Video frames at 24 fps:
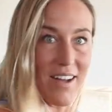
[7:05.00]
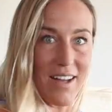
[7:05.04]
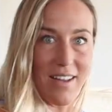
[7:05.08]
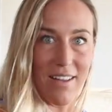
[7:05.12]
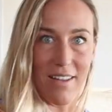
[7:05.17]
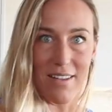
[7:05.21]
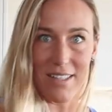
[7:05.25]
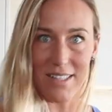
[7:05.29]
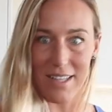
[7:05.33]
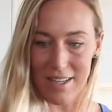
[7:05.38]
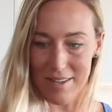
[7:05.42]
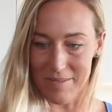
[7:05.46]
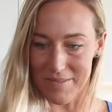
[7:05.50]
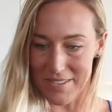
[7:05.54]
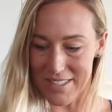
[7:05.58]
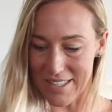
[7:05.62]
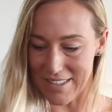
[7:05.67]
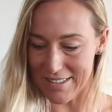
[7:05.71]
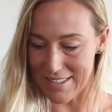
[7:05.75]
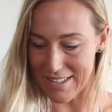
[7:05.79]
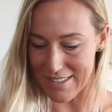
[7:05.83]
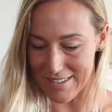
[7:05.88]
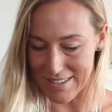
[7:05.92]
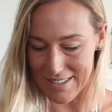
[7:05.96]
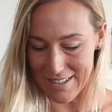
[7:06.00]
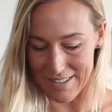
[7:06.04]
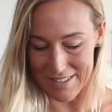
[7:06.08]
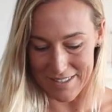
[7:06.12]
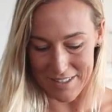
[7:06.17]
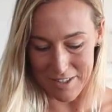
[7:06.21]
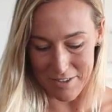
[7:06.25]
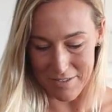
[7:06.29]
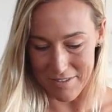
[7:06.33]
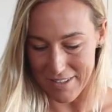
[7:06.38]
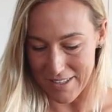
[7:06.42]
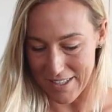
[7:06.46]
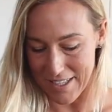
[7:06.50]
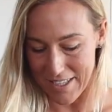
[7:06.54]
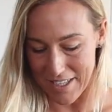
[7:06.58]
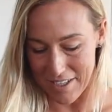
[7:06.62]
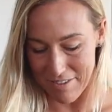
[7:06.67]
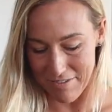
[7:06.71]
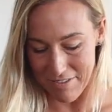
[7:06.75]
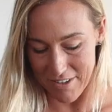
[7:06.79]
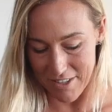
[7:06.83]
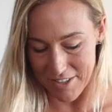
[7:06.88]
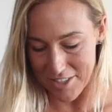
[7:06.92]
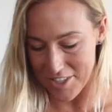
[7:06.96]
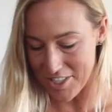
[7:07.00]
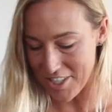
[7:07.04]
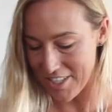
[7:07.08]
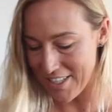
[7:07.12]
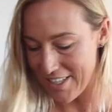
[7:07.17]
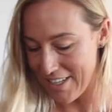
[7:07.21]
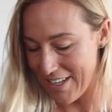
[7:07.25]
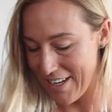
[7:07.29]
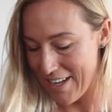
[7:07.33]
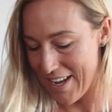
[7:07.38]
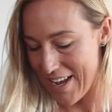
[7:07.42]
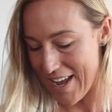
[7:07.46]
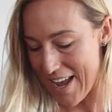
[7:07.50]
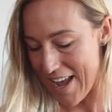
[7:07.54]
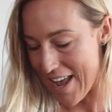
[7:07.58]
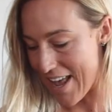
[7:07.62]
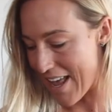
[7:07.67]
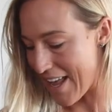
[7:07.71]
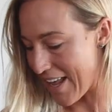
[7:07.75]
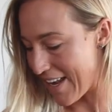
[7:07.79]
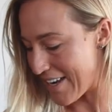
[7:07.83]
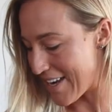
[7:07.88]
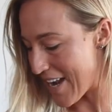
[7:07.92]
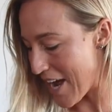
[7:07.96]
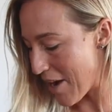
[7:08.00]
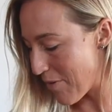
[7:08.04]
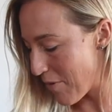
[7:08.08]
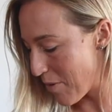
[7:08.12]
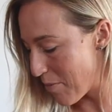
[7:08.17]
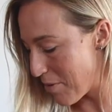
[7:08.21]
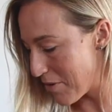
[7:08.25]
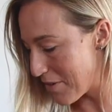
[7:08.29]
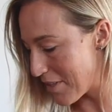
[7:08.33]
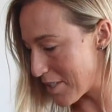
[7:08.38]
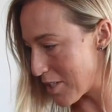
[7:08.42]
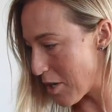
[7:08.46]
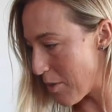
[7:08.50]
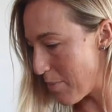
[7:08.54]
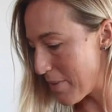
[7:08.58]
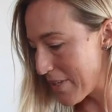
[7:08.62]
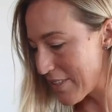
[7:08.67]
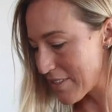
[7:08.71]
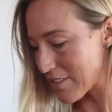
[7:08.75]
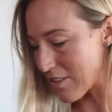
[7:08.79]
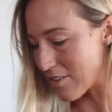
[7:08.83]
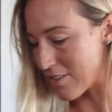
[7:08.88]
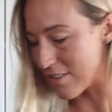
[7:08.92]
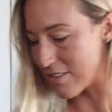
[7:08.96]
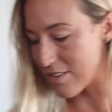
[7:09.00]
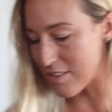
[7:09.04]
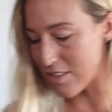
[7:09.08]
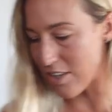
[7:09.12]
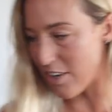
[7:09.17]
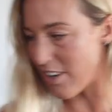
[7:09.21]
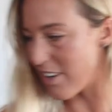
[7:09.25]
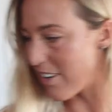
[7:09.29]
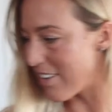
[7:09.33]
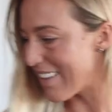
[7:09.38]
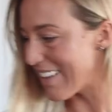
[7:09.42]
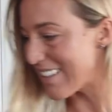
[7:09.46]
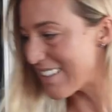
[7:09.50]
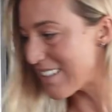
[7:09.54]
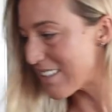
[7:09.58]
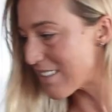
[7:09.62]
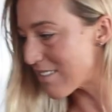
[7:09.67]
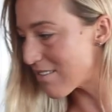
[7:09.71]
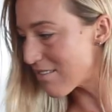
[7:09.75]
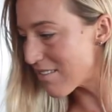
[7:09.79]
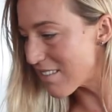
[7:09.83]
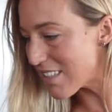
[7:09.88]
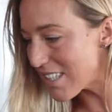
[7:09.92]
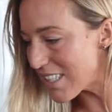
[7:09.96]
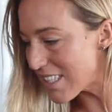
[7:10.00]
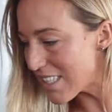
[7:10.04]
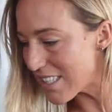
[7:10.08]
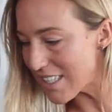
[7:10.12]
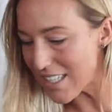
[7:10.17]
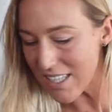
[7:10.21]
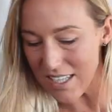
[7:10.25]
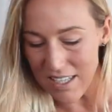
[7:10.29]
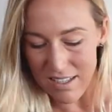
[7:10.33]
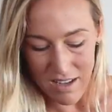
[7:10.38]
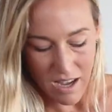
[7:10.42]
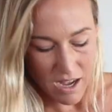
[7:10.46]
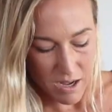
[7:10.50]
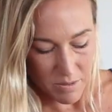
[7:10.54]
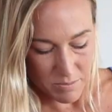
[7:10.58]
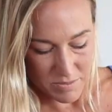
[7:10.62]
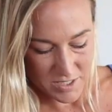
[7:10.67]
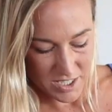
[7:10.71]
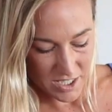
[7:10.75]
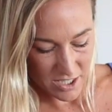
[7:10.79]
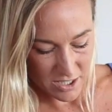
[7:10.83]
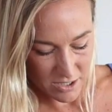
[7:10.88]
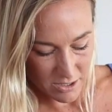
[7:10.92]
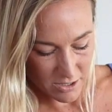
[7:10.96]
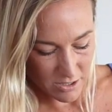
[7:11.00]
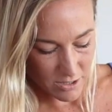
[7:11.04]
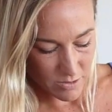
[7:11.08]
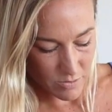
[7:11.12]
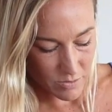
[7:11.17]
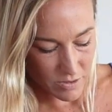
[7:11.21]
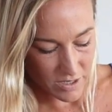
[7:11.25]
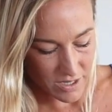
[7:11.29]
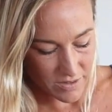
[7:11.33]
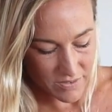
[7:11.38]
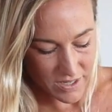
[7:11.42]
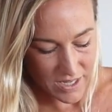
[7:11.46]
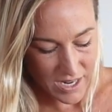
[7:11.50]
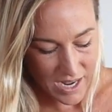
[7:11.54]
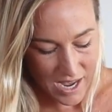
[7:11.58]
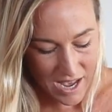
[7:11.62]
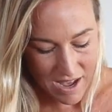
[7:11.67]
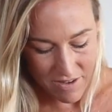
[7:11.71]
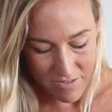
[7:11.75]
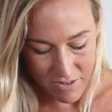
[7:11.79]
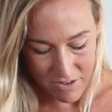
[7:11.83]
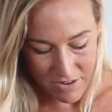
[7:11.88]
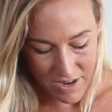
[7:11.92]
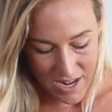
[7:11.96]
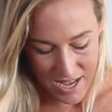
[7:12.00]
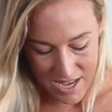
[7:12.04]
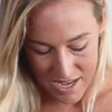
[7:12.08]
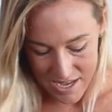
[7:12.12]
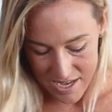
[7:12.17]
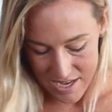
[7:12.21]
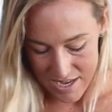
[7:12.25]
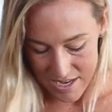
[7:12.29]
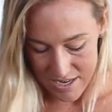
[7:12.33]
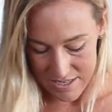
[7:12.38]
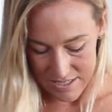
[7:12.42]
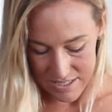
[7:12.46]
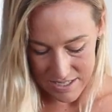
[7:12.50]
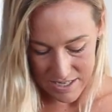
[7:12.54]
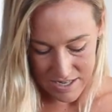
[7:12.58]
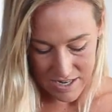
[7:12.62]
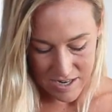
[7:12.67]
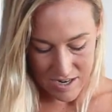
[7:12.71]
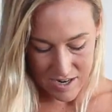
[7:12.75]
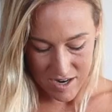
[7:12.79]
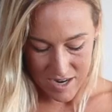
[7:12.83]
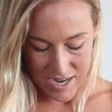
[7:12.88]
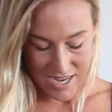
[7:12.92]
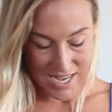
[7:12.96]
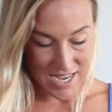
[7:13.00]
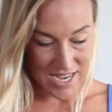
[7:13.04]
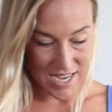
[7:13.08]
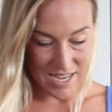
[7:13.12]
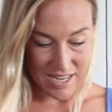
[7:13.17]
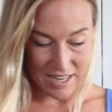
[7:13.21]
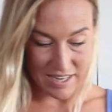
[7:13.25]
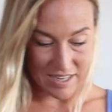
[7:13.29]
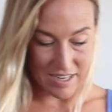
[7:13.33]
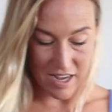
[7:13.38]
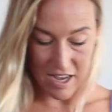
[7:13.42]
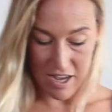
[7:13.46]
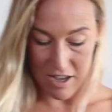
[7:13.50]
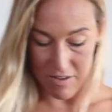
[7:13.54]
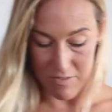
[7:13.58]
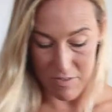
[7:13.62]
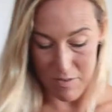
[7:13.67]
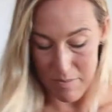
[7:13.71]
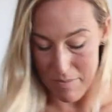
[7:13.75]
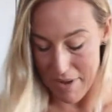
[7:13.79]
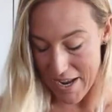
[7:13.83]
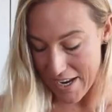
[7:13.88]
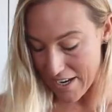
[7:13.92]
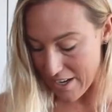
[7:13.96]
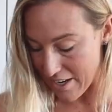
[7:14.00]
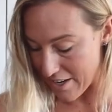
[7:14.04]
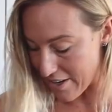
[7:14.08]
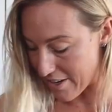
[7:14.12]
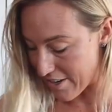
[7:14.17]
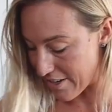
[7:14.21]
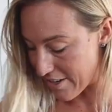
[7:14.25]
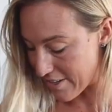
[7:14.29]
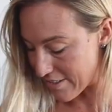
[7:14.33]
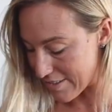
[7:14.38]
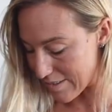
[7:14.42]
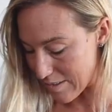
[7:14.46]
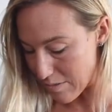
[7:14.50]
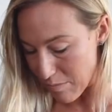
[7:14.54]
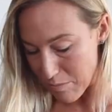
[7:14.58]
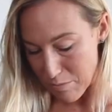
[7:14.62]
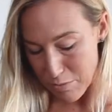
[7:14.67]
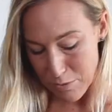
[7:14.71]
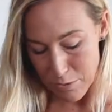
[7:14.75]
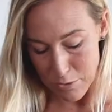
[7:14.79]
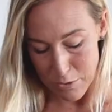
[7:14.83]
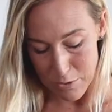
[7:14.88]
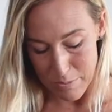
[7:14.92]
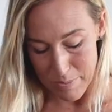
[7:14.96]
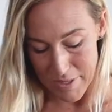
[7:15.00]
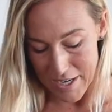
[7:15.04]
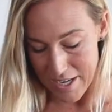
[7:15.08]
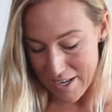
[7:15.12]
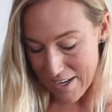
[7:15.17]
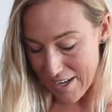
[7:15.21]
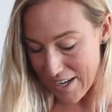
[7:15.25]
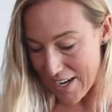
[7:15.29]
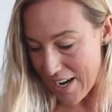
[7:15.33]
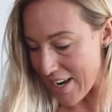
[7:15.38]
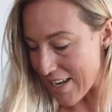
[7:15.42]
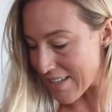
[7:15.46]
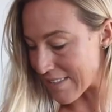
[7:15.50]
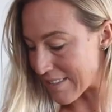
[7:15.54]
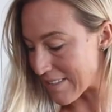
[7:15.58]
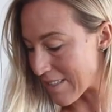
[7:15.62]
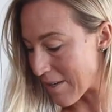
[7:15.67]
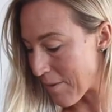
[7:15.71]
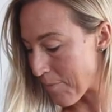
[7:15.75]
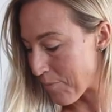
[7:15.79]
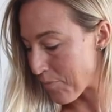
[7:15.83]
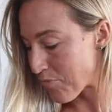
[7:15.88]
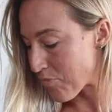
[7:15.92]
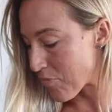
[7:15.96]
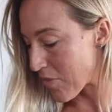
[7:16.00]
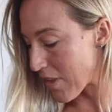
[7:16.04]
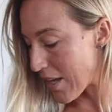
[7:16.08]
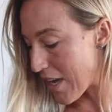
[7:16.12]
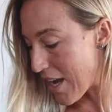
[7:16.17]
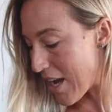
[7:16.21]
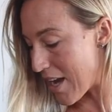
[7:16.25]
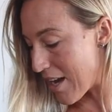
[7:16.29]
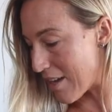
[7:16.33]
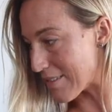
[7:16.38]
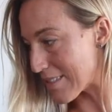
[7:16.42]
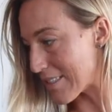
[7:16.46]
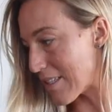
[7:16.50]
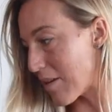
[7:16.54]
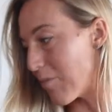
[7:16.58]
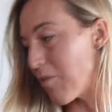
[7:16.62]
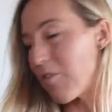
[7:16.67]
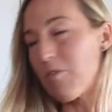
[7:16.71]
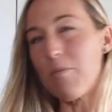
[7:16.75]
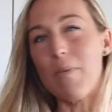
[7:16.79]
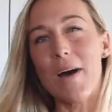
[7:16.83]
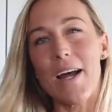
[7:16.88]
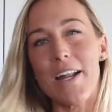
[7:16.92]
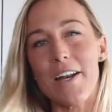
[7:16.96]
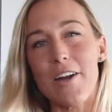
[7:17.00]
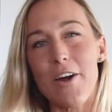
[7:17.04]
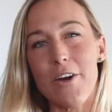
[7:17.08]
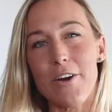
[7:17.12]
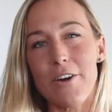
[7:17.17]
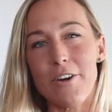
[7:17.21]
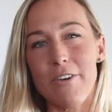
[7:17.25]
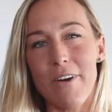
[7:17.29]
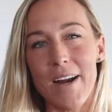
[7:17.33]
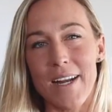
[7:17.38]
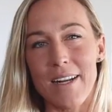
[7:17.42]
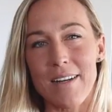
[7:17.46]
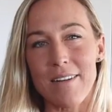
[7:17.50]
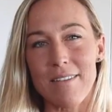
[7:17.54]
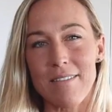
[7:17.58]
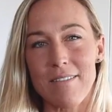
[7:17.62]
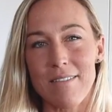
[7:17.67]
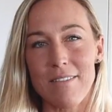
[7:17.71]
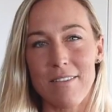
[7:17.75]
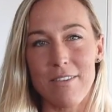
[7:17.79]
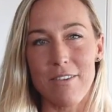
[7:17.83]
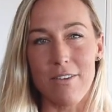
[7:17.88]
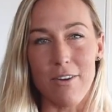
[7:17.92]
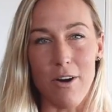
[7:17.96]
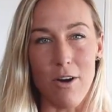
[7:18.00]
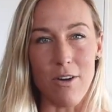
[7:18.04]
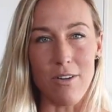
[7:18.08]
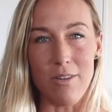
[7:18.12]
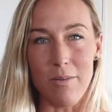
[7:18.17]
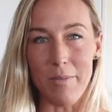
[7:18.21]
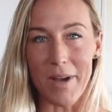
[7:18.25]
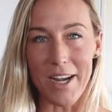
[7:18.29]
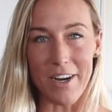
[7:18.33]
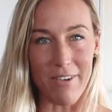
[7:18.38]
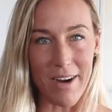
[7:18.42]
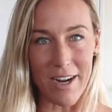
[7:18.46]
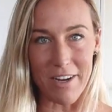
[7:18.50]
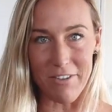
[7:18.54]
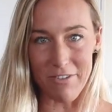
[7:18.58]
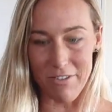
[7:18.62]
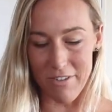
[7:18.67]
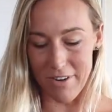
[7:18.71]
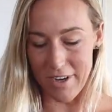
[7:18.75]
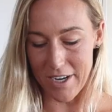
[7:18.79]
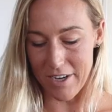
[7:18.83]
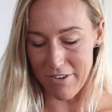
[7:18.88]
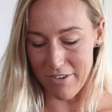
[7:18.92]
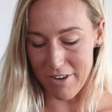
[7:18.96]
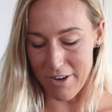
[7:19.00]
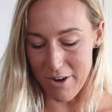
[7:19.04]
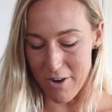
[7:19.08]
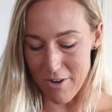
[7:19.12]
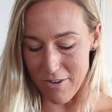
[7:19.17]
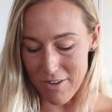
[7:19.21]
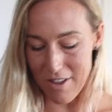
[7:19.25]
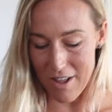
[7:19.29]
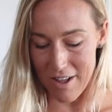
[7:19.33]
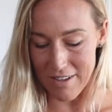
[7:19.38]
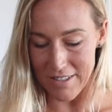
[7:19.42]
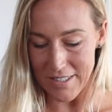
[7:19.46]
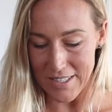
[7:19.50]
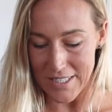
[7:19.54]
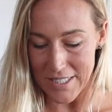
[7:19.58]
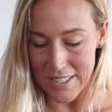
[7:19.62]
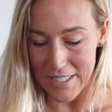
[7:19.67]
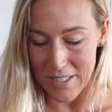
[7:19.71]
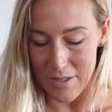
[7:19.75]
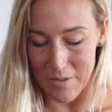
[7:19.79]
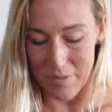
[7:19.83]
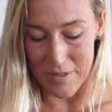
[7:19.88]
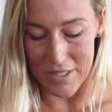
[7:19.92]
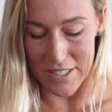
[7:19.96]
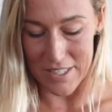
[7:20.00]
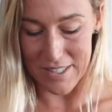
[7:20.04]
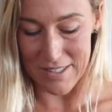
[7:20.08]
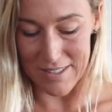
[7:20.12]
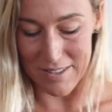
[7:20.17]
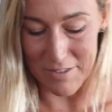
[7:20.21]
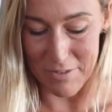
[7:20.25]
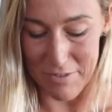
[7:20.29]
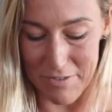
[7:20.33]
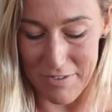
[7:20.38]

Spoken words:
how the TM6 has that self-cleaning function. And now we put the toppings on. So this is really up to you, whatever you have on hand. I had half a mango, some blueberries, some of my no-grain granola, my grain-free granola, which is a